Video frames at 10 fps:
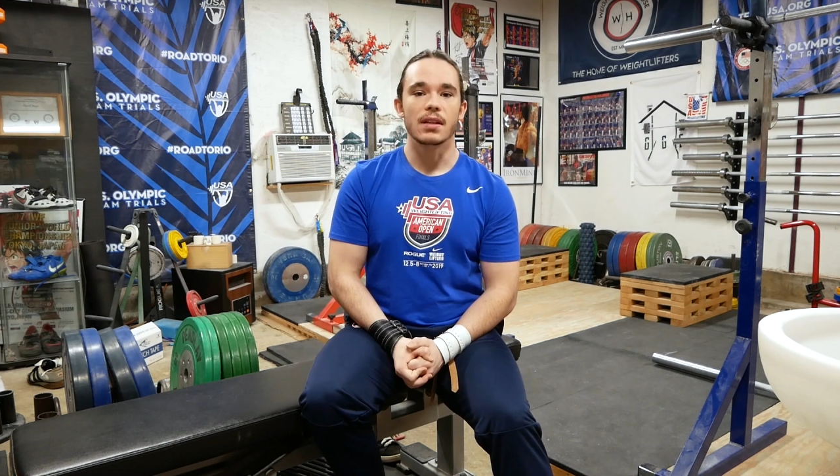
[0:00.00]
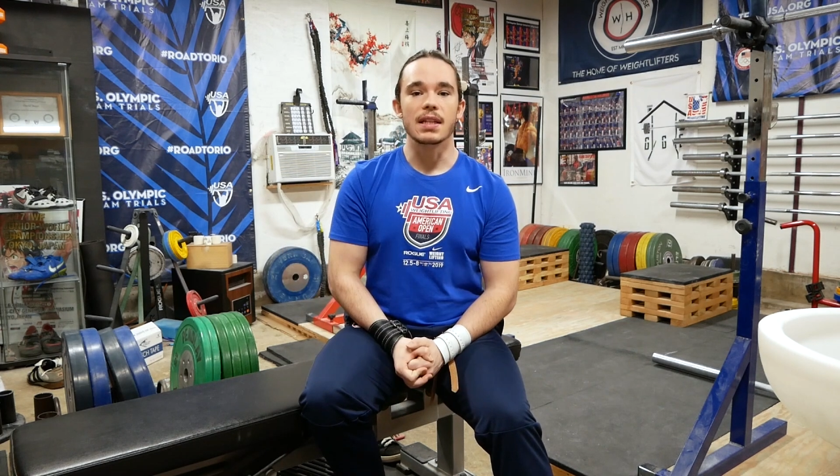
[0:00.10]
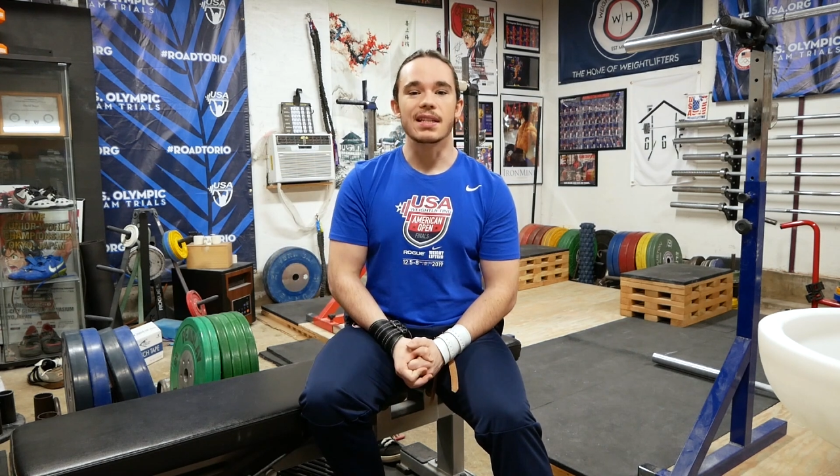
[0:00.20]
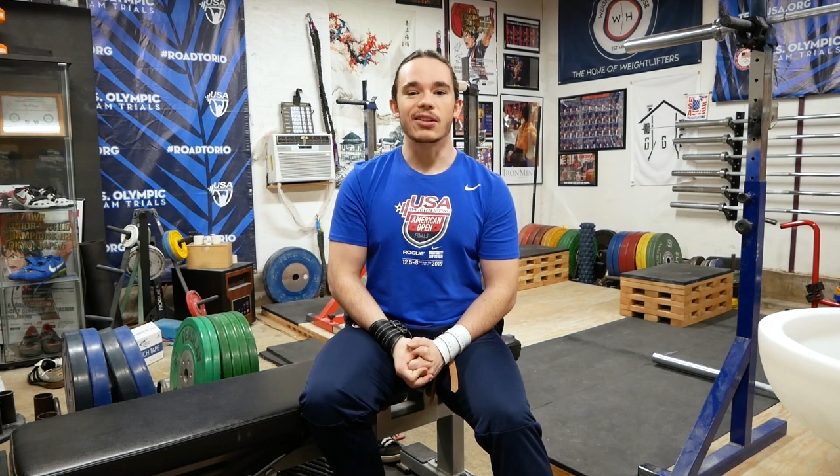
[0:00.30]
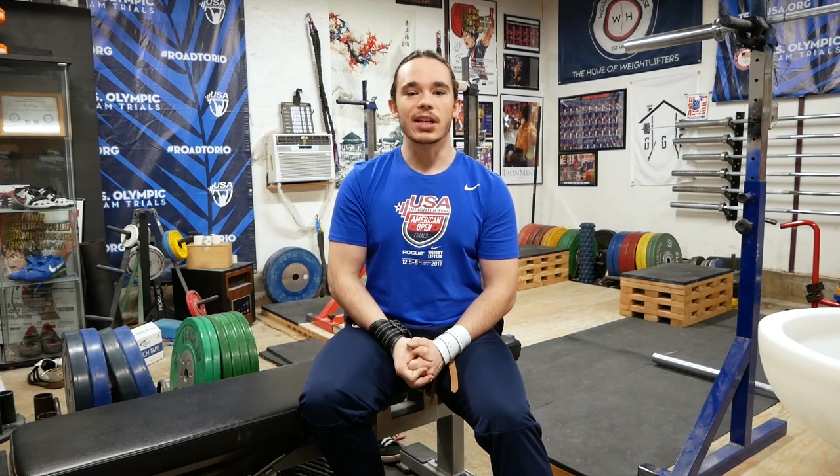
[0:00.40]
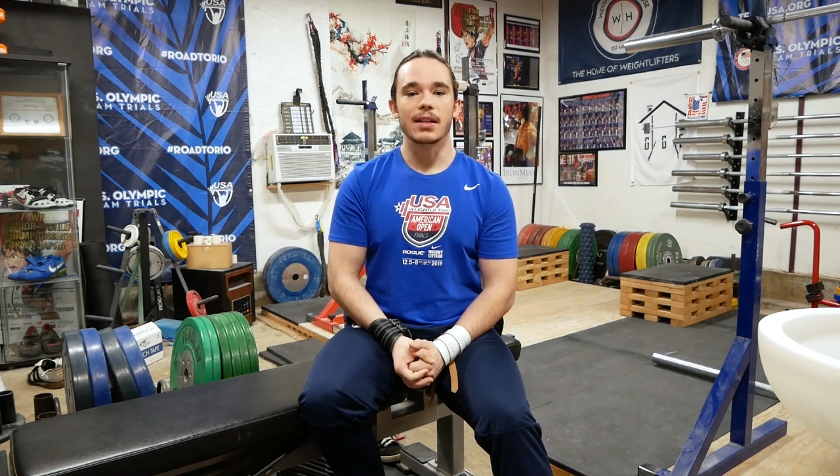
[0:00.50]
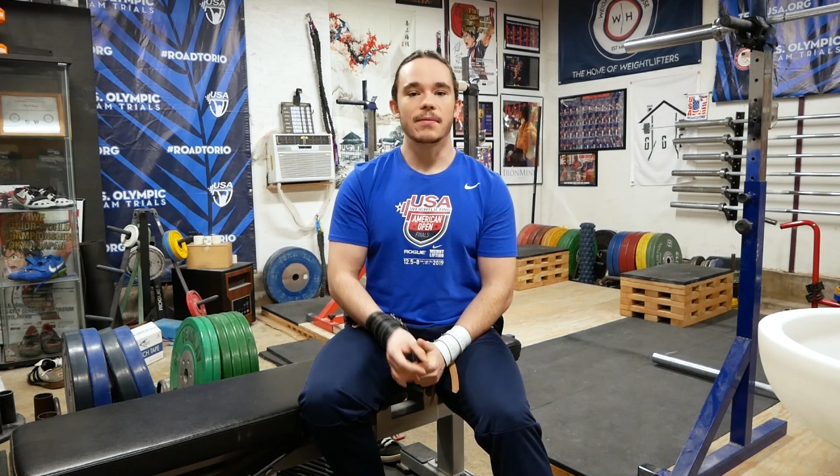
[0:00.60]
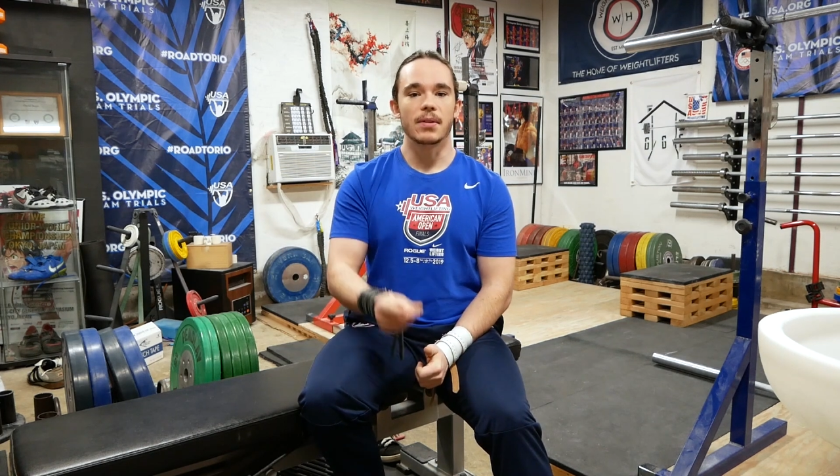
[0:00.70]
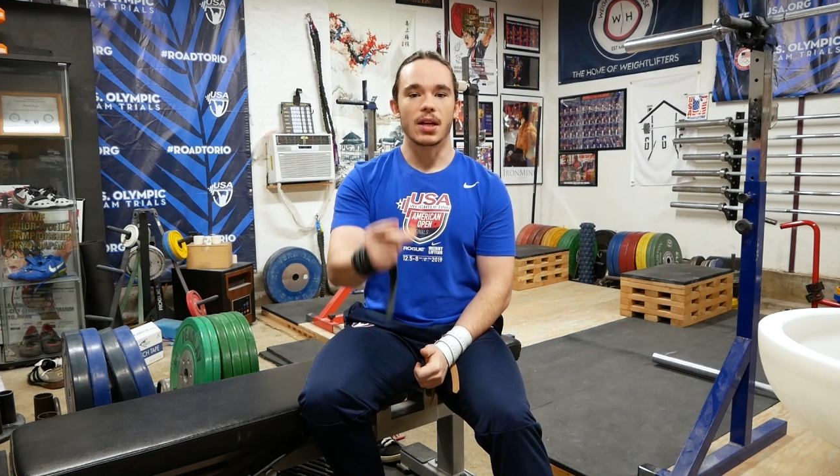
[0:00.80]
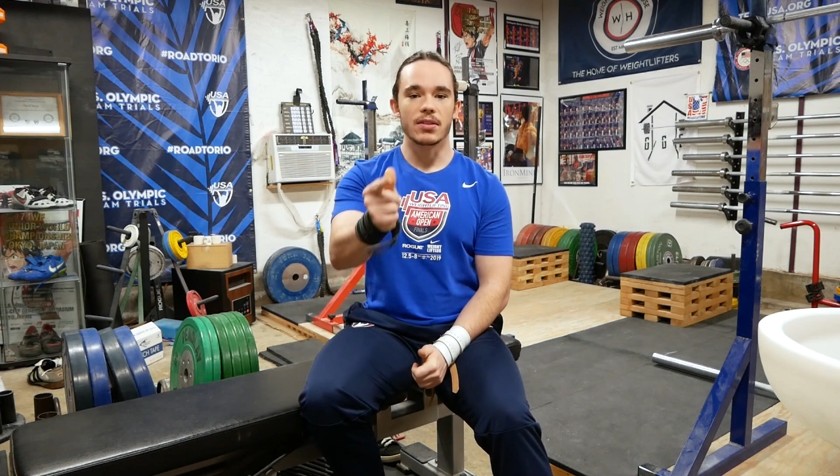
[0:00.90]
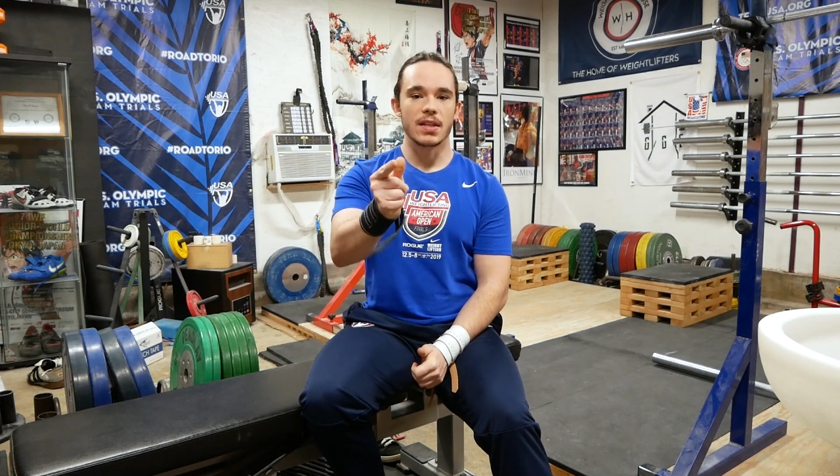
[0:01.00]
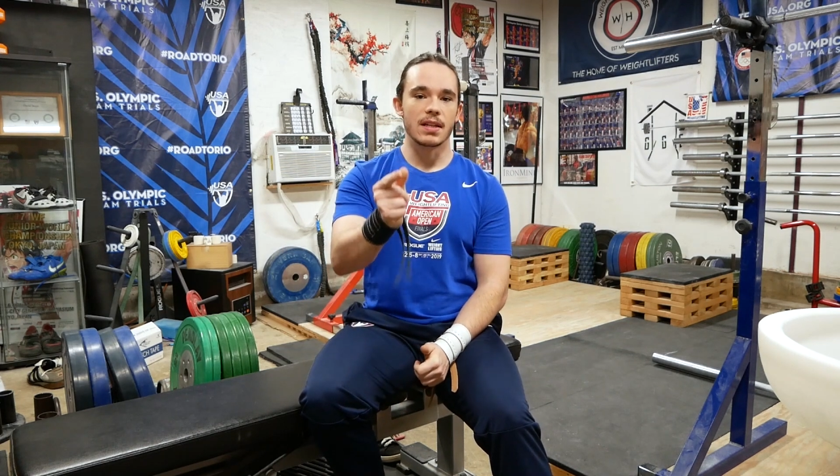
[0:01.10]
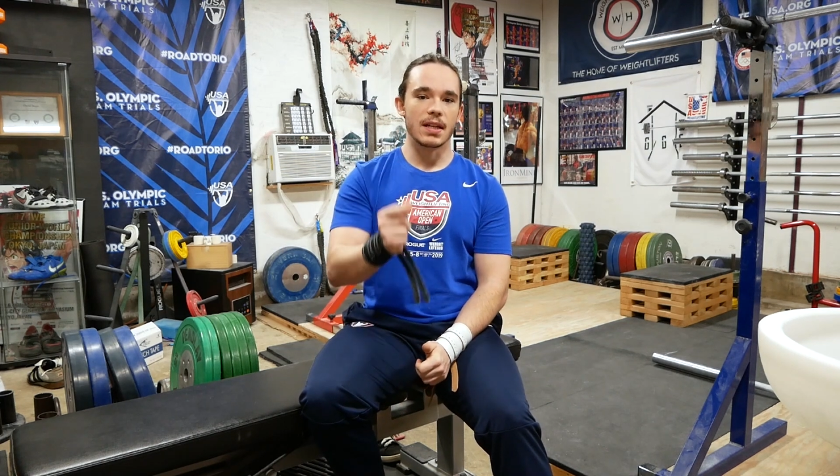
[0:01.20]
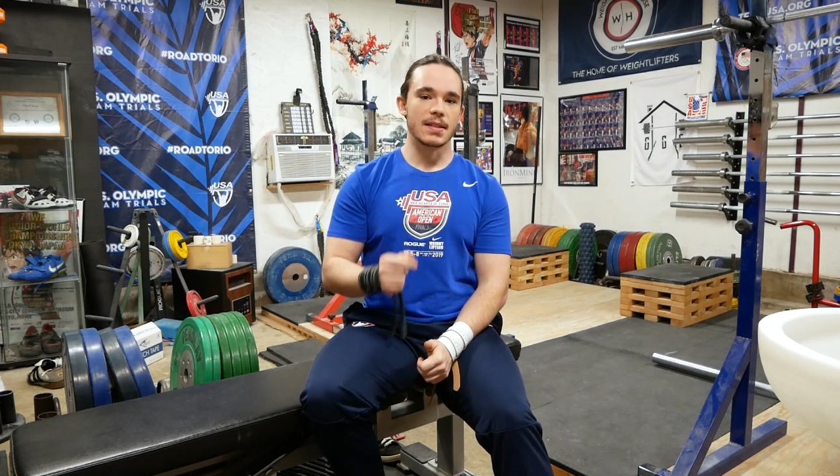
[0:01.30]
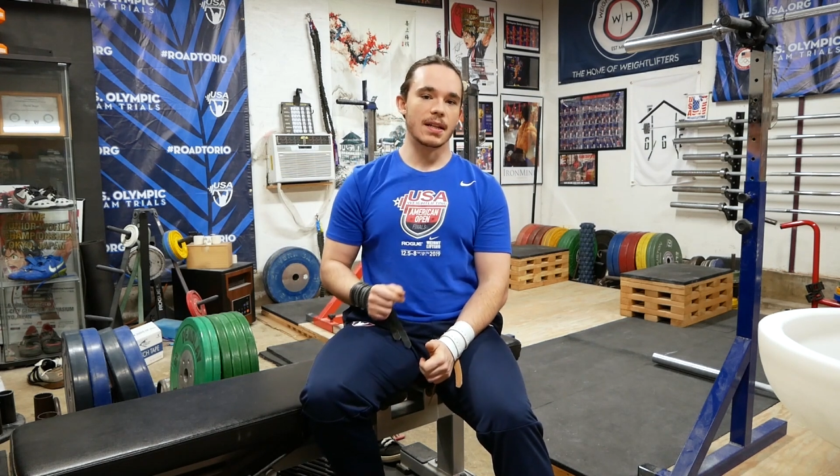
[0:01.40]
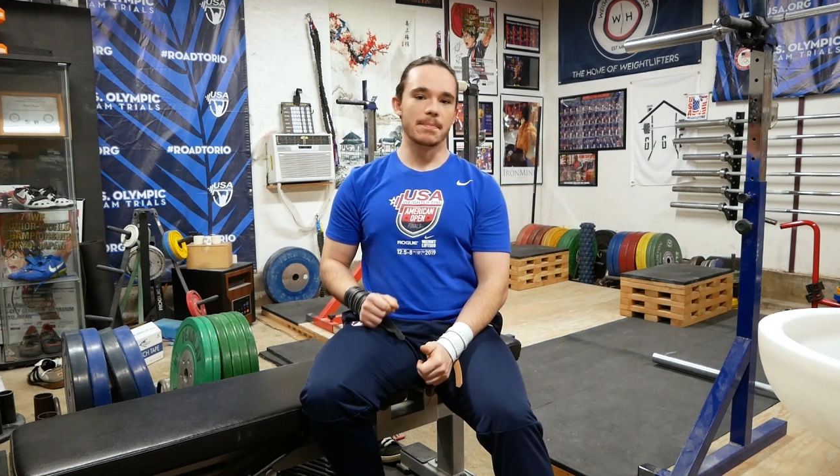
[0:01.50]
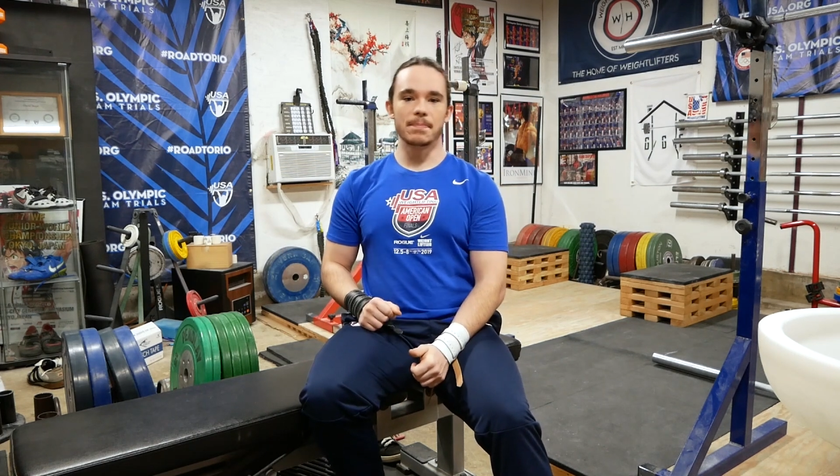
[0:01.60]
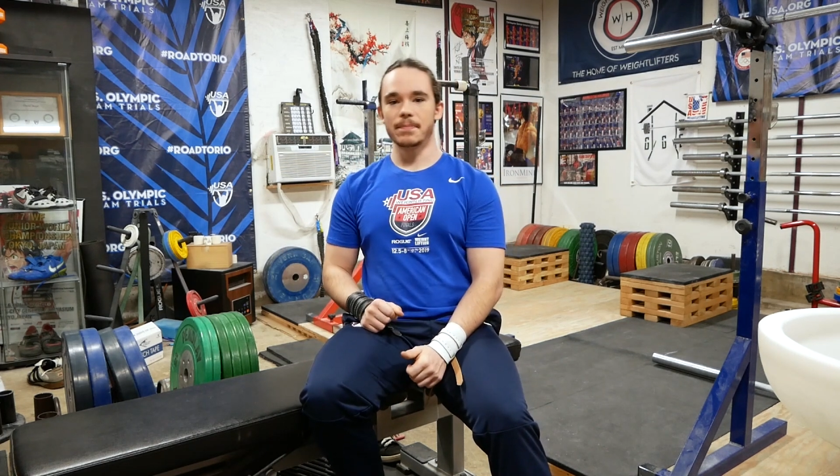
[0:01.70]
Until then, I'll see you next time.